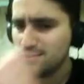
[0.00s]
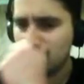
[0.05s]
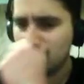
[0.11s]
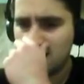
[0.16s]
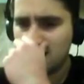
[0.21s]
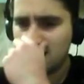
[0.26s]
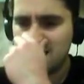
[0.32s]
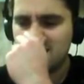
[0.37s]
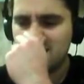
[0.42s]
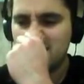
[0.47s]

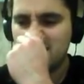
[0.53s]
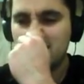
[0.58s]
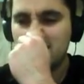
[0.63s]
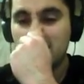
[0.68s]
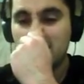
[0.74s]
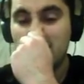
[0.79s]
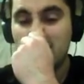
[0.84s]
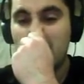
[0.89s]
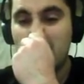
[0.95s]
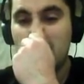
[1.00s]
and
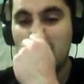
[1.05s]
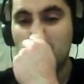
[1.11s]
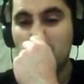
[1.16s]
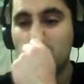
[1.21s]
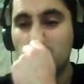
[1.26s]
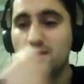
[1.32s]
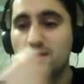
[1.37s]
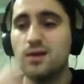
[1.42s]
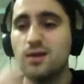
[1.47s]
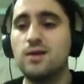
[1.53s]
that I'm
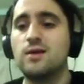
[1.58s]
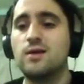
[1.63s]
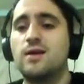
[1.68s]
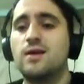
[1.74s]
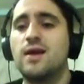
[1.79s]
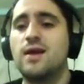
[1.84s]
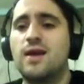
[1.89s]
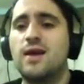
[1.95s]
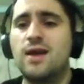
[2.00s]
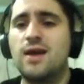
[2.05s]

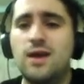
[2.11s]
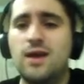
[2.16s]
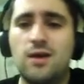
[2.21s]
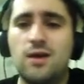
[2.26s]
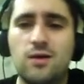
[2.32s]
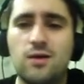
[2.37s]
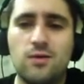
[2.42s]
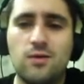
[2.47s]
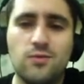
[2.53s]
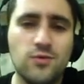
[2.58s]

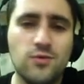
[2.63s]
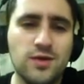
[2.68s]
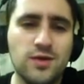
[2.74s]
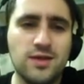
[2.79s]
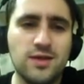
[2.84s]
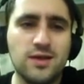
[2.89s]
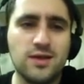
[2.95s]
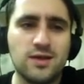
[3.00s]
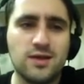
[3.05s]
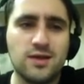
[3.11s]

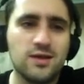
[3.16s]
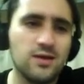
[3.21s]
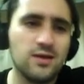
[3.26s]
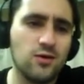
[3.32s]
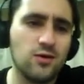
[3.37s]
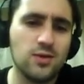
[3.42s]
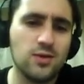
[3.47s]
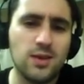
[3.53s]
ruining